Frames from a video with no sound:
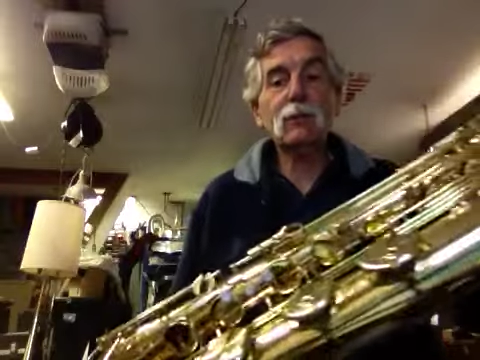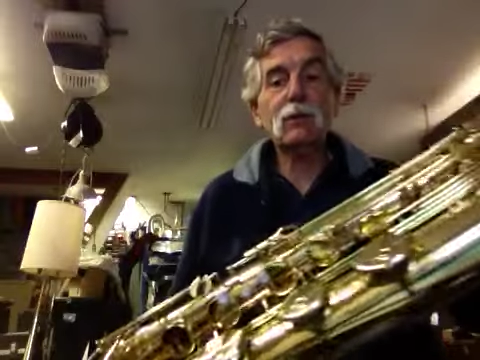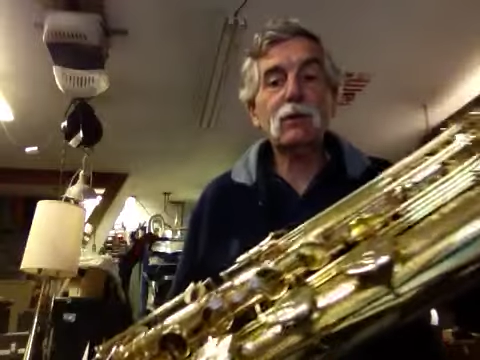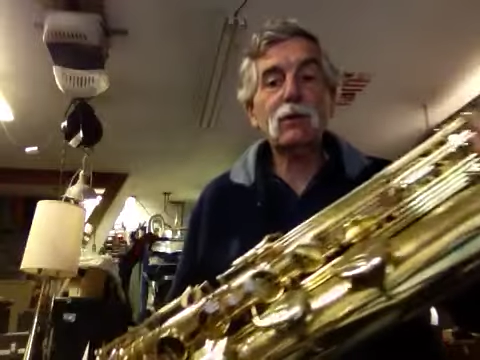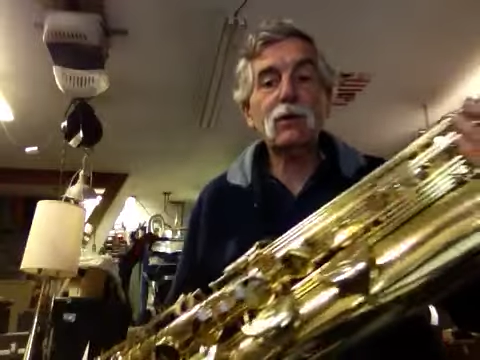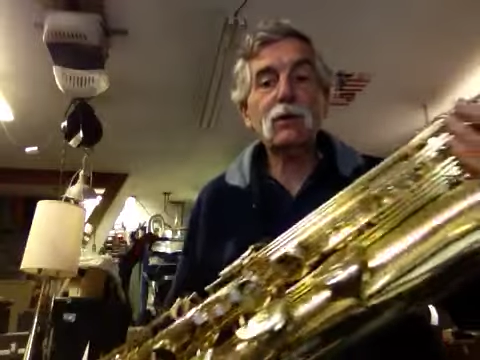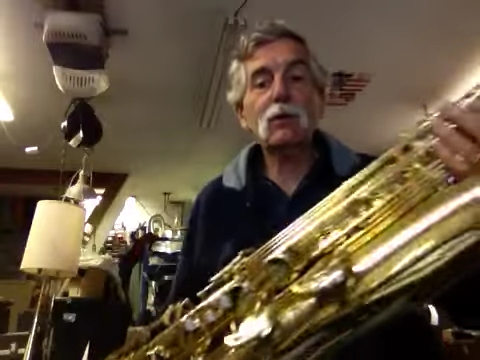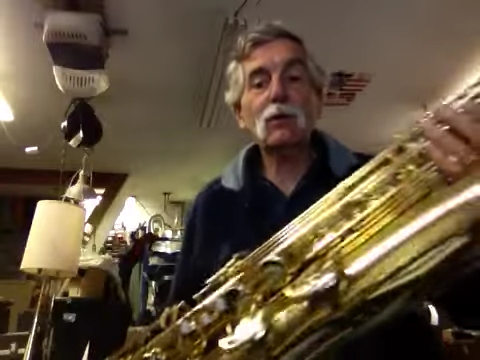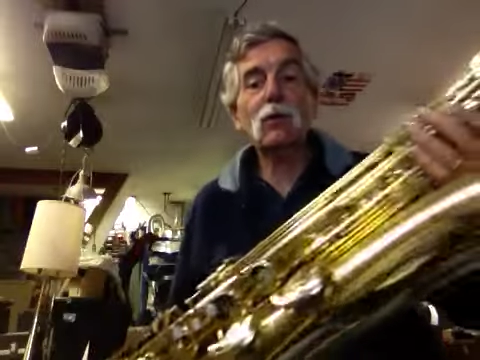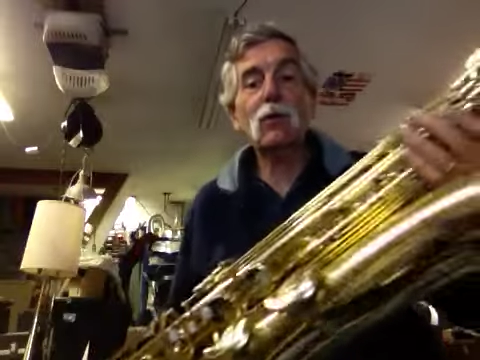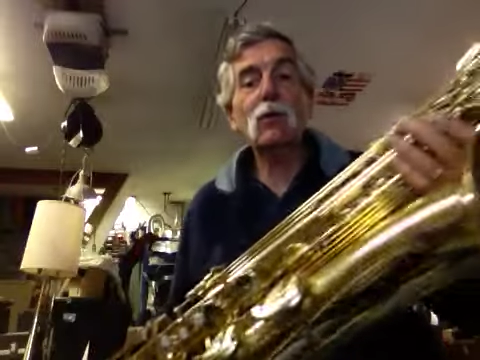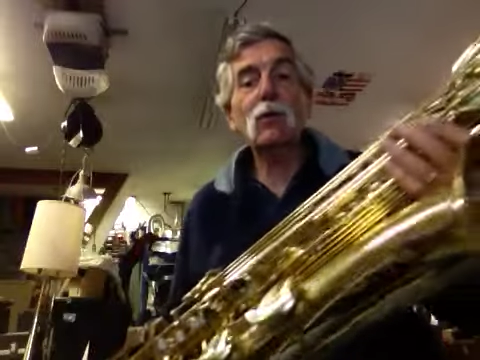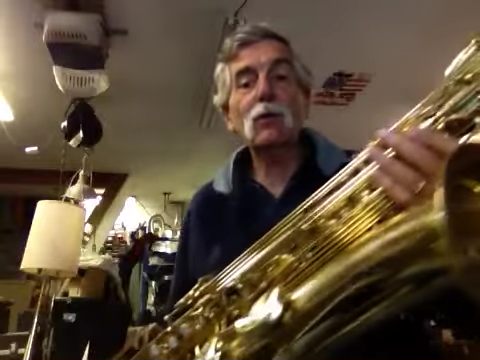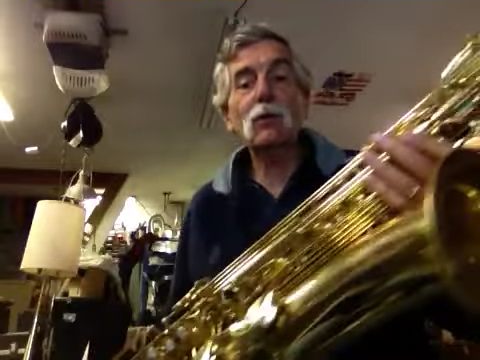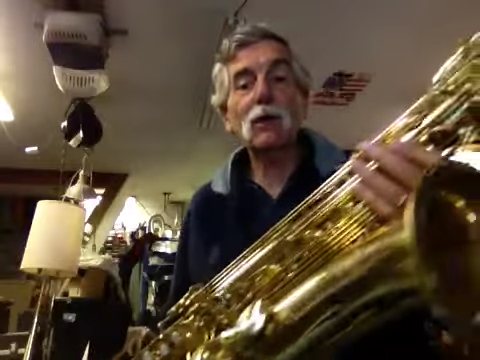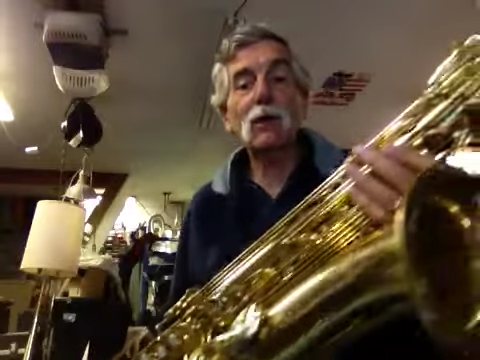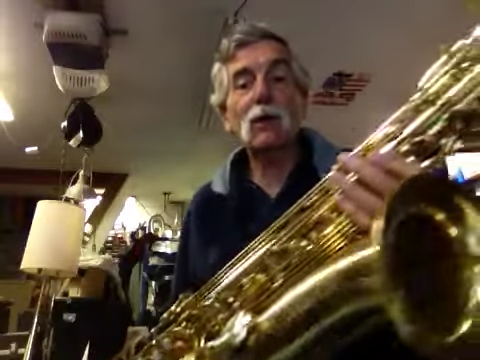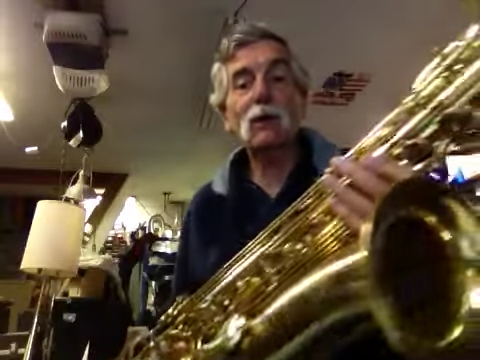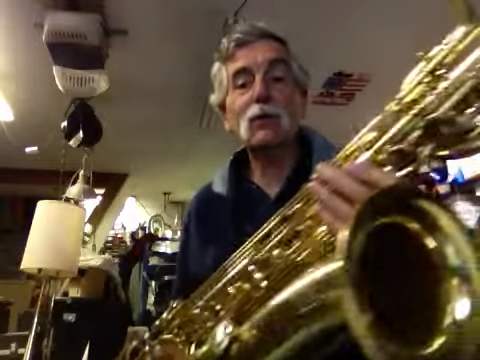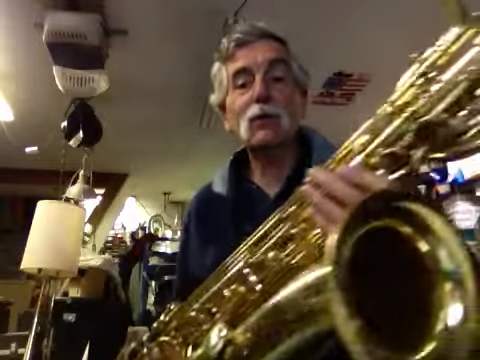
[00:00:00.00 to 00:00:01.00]
They're
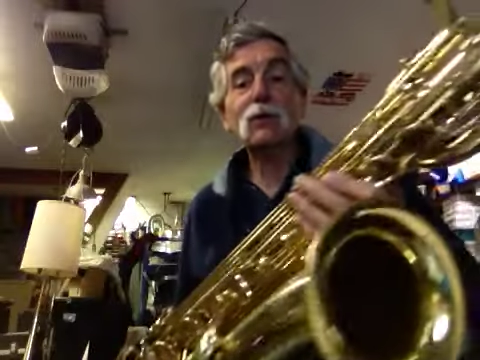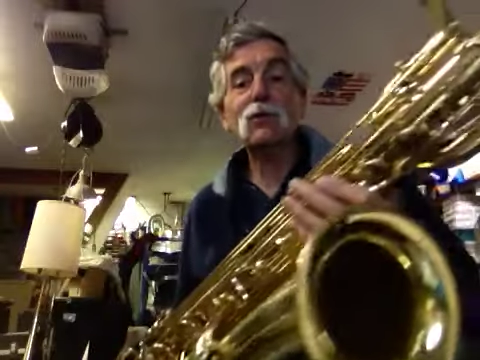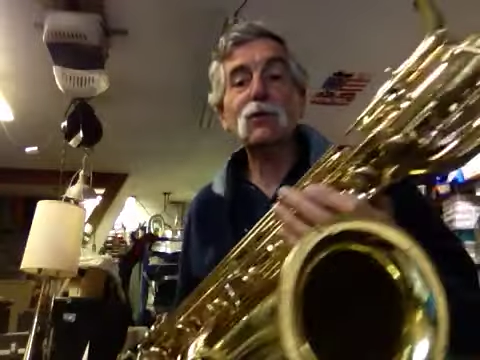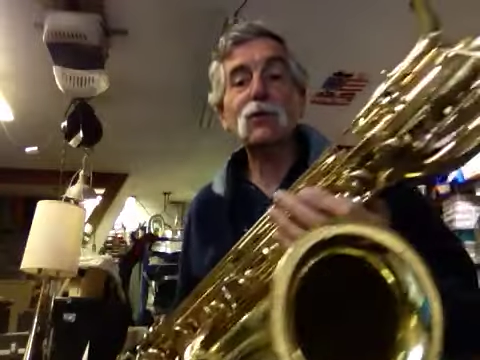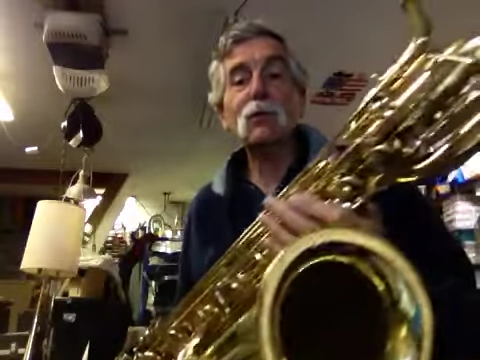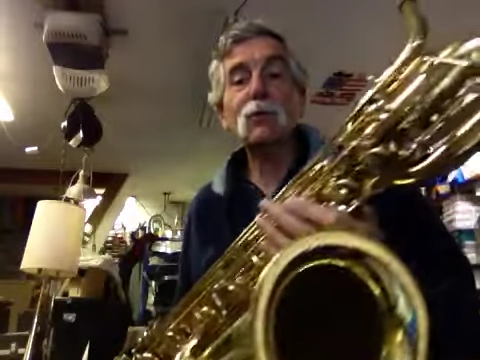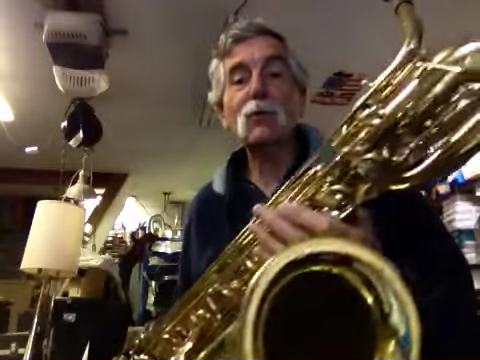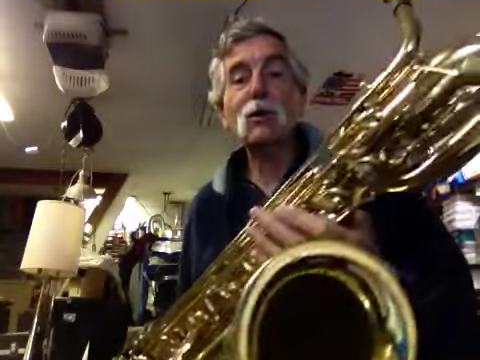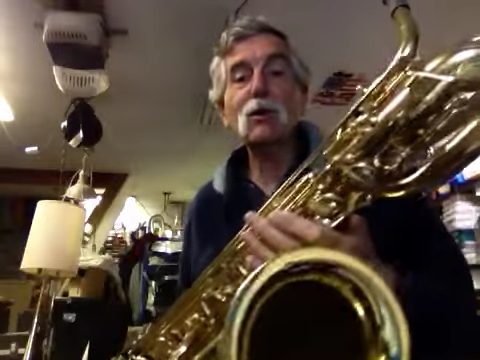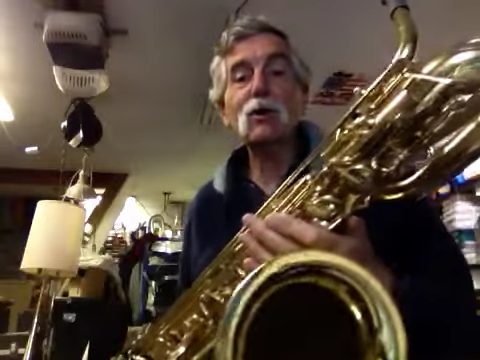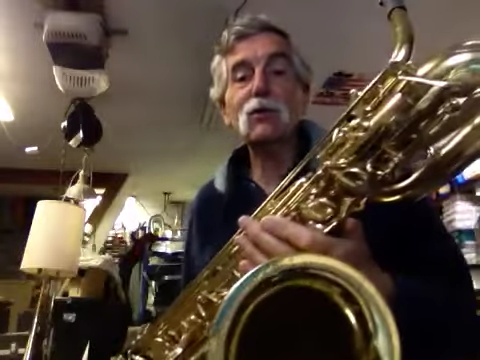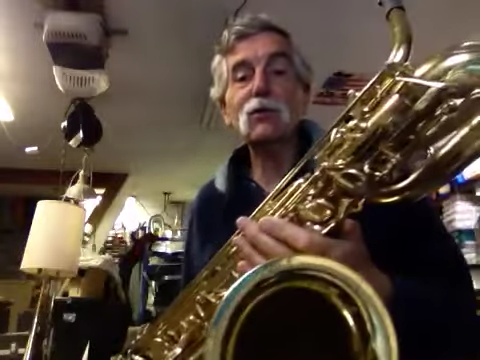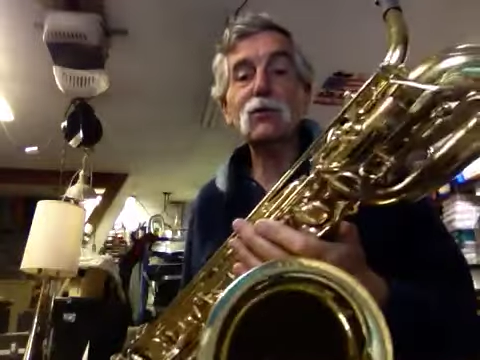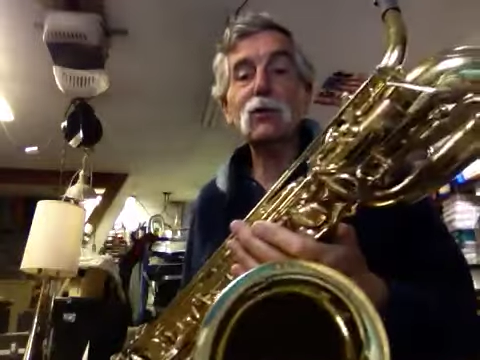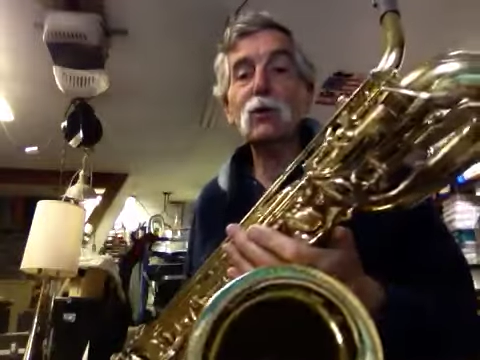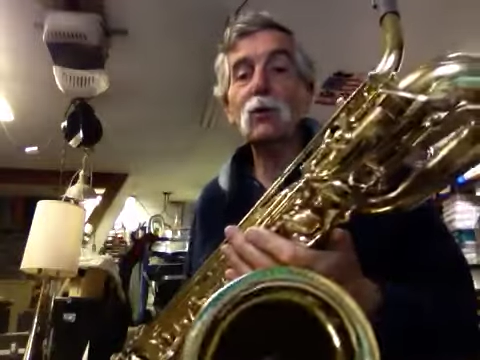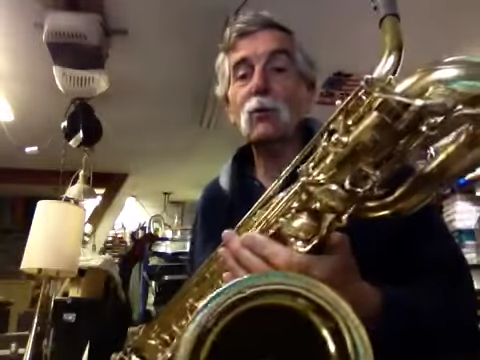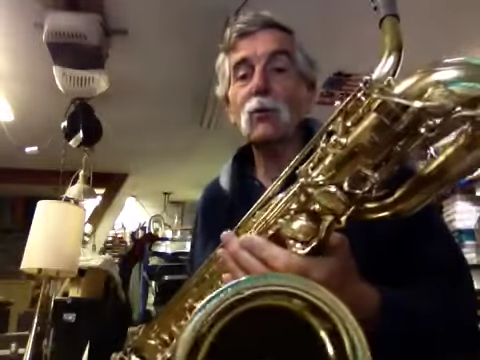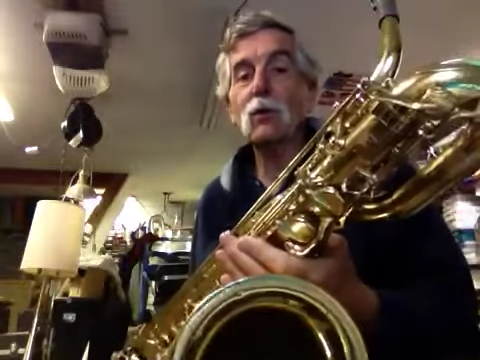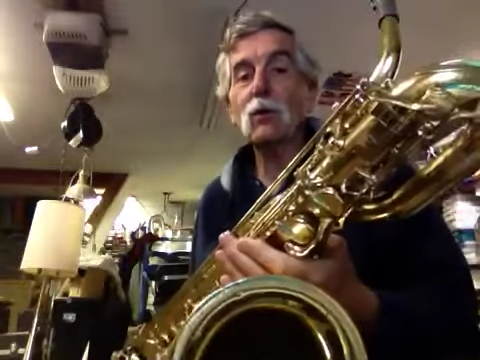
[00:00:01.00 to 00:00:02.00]
going on to somewhere else in
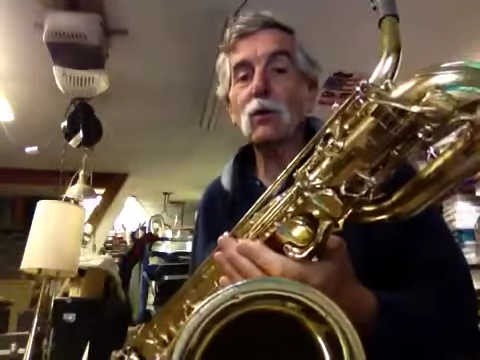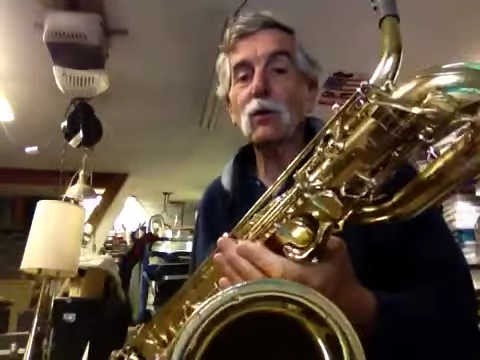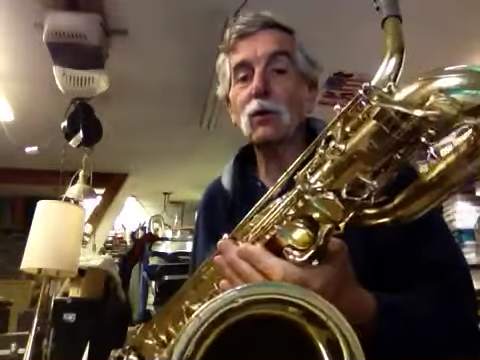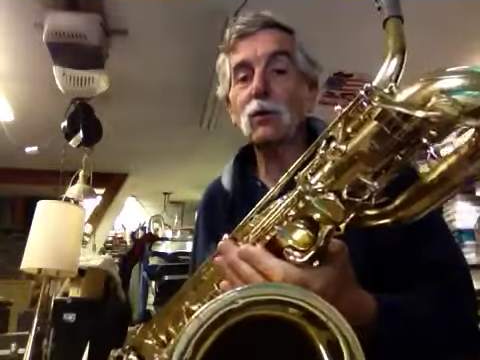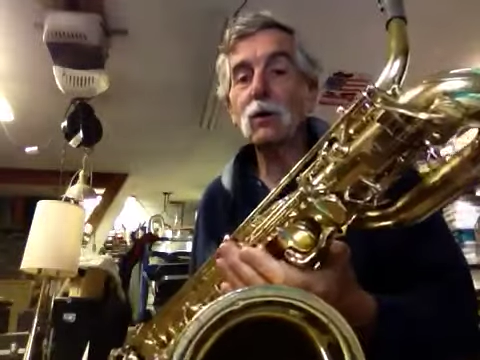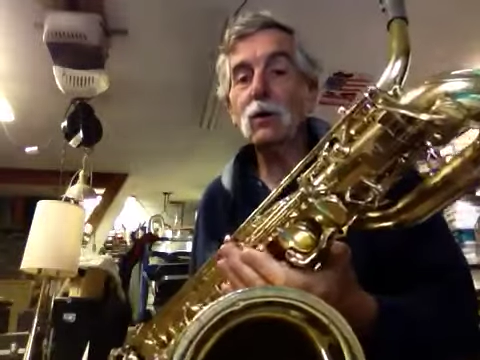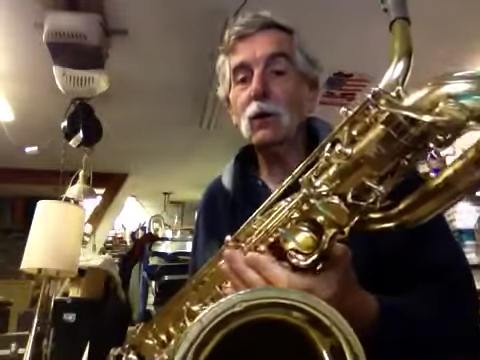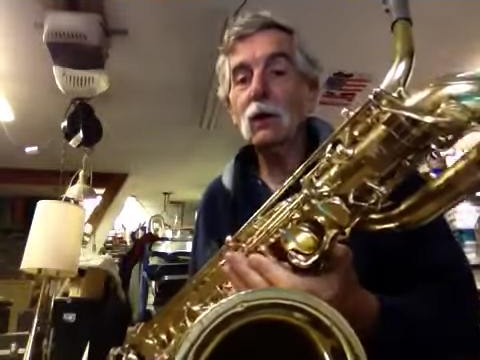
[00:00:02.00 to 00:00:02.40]
the world.